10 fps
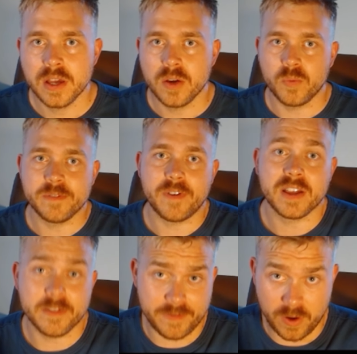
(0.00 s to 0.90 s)
we find
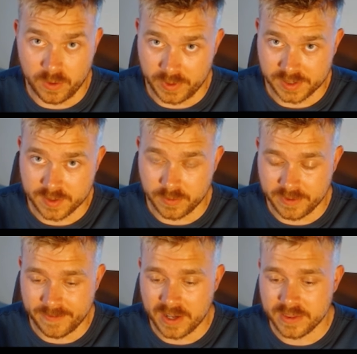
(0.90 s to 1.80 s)
the following. So we
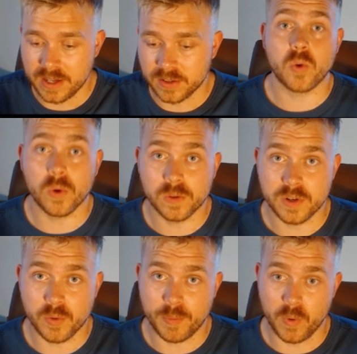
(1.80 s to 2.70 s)
find that the quarterly
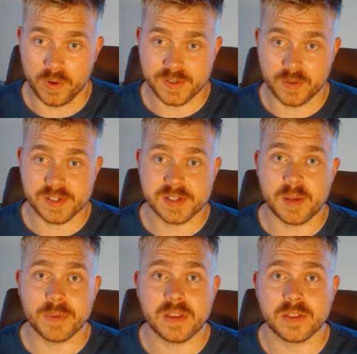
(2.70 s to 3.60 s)
report. So this is
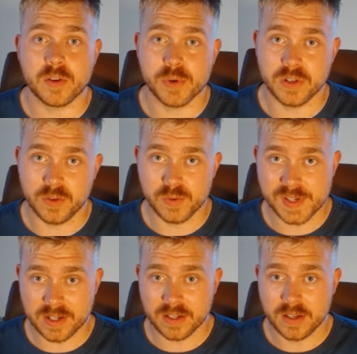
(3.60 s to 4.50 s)
something that they're
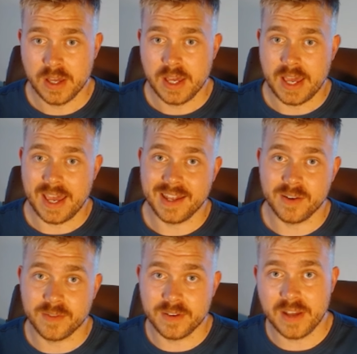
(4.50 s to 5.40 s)
producing,
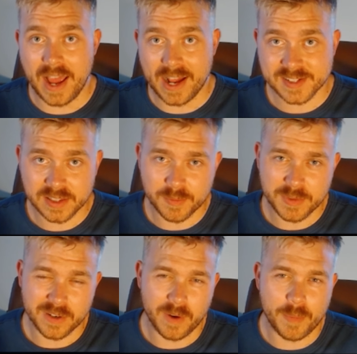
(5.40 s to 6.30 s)
and asking them,
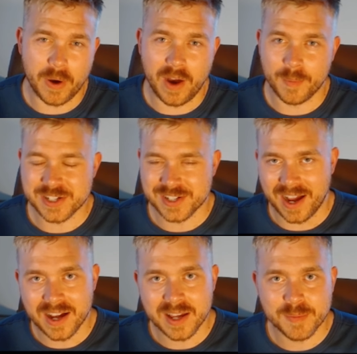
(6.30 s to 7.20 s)
about how much
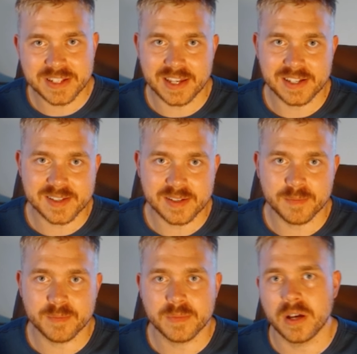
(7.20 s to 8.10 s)
time it takes
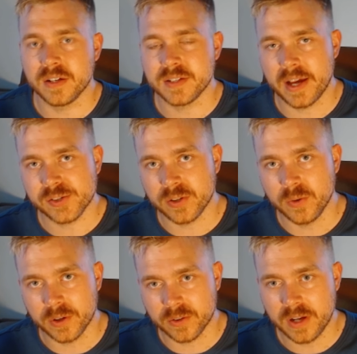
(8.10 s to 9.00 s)
them to actually go
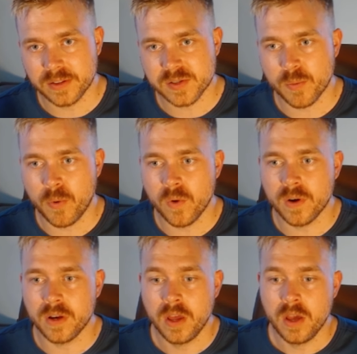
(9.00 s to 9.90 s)
and create this
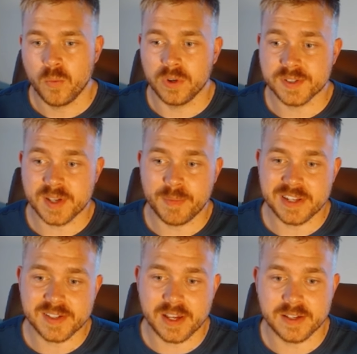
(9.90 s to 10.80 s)
report. Well, somebody
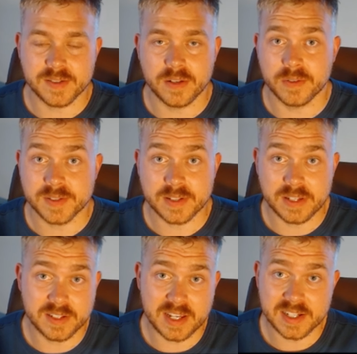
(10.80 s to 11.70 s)
says,
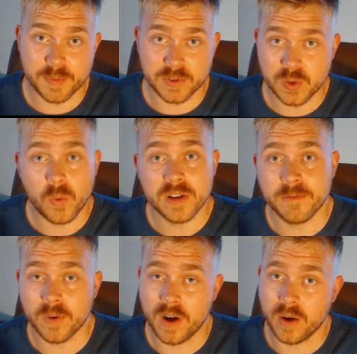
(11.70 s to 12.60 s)
it takes about
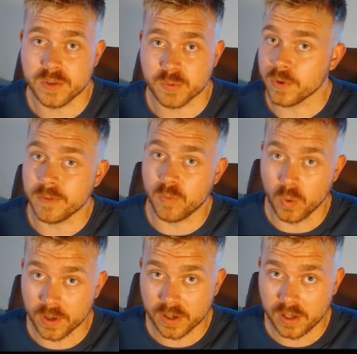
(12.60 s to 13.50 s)
24 hours worth of
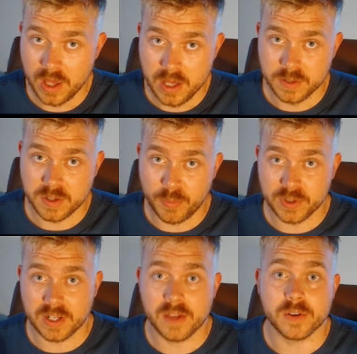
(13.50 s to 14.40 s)
work to put
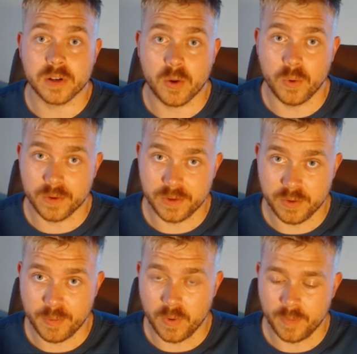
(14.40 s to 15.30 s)
together a quarterly
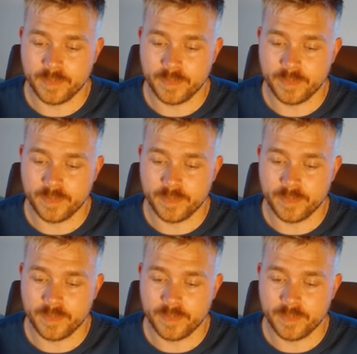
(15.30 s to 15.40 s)
report.